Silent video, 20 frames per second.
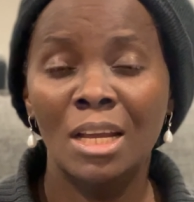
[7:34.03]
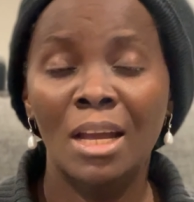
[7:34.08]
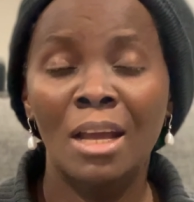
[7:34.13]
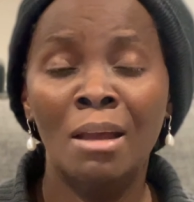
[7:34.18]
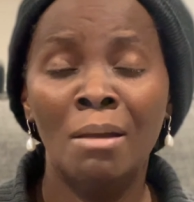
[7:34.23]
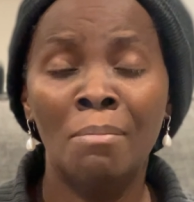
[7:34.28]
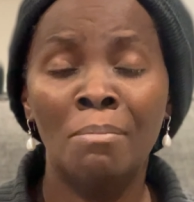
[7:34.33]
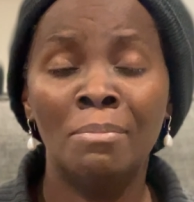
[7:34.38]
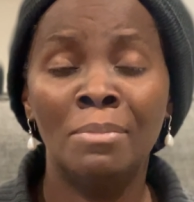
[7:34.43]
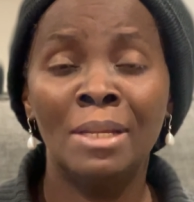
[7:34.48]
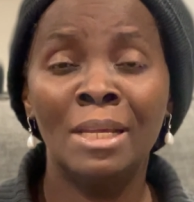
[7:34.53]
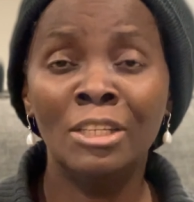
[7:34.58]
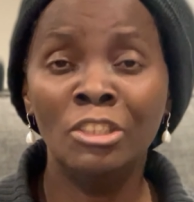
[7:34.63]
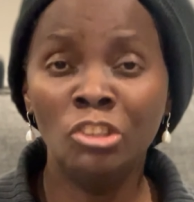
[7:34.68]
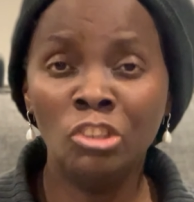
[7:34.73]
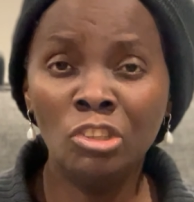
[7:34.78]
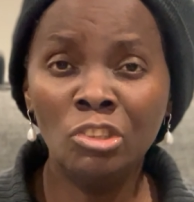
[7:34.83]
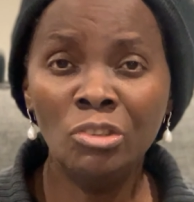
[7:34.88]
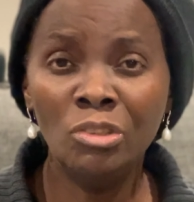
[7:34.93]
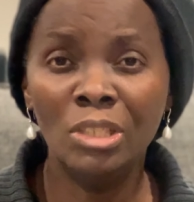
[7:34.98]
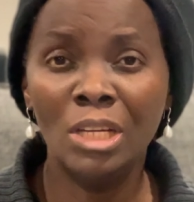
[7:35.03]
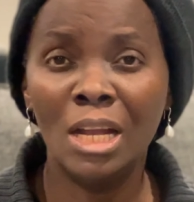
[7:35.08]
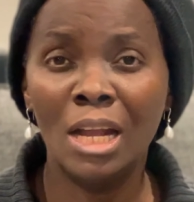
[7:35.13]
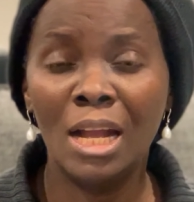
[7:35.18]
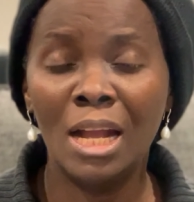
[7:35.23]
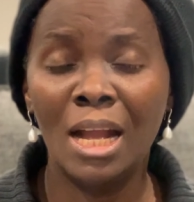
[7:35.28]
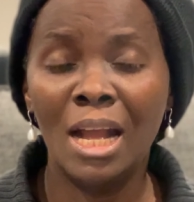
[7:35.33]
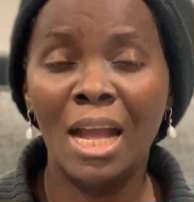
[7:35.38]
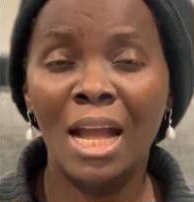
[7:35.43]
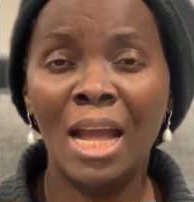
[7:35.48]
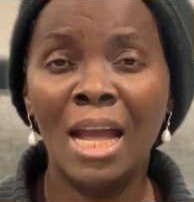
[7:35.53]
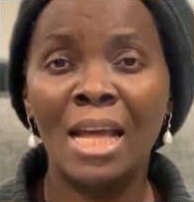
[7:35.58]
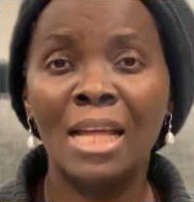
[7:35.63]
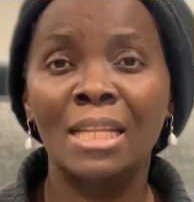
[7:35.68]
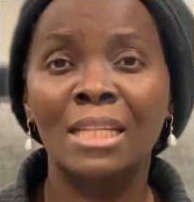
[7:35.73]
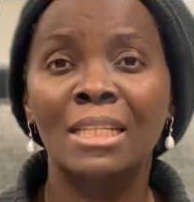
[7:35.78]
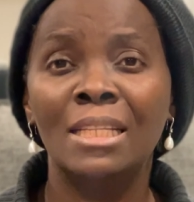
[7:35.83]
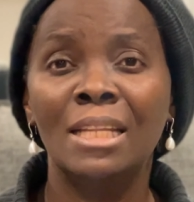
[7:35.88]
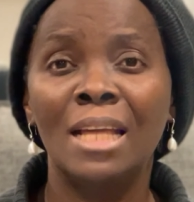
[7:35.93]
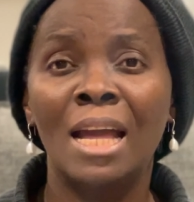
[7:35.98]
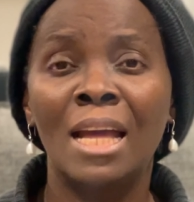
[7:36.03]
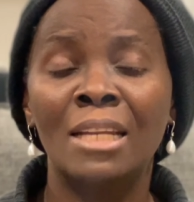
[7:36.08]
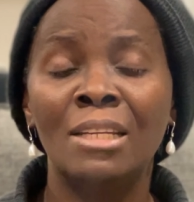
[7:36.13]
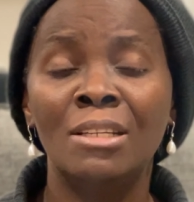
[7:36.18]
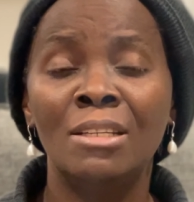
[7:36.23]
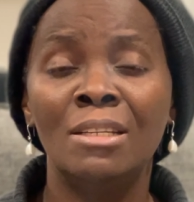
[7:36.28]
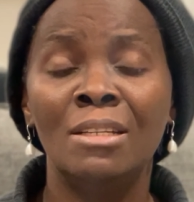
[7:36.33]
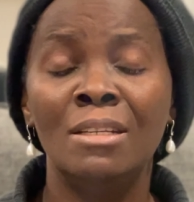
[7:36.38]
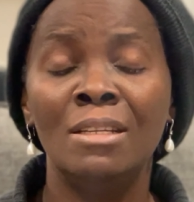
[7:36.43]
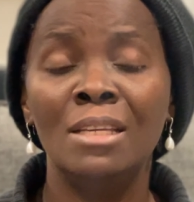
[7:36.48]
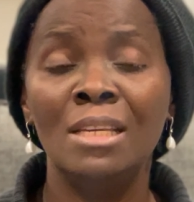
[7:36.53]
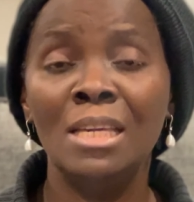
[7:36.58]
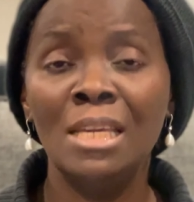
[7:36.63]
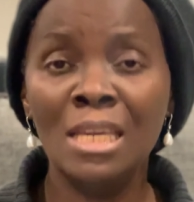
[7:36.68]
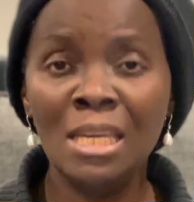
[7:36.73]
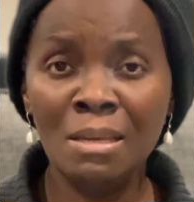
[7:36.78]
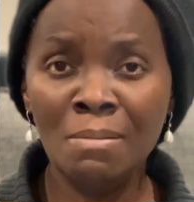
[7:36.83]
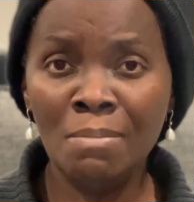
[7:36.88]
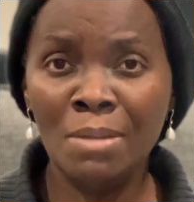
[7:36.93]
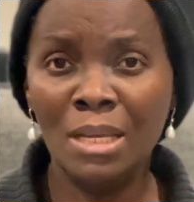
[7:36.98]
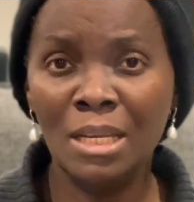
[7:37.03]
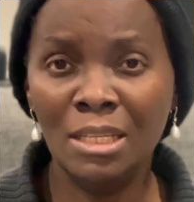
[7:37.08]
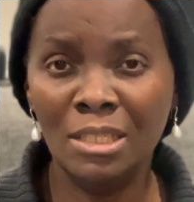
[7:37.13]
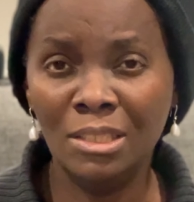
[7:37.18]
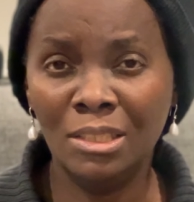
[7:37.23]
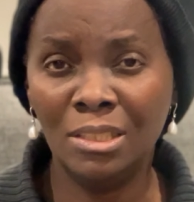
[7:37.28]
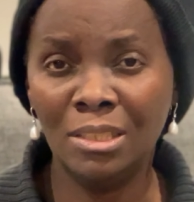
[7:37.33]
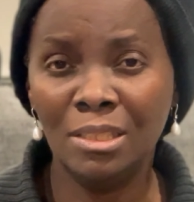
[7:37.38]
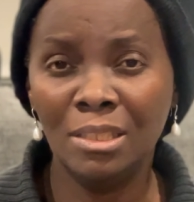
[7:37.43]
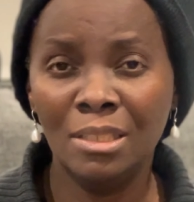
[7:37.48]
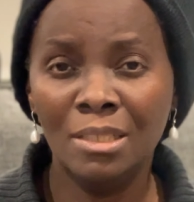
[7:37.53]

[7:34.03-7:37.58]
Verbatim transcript: um, Nigeria and, and the image